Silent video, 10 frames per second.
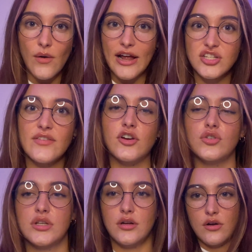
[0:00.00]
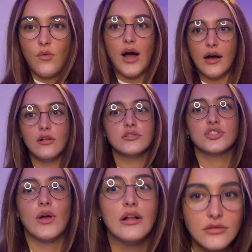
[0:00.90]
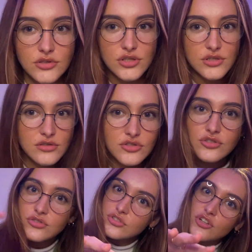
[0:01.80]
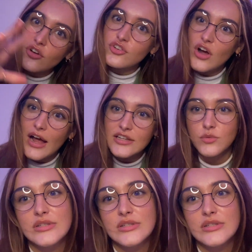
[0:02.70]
actually haven't looked at it in a while, so I'll just show you guys what's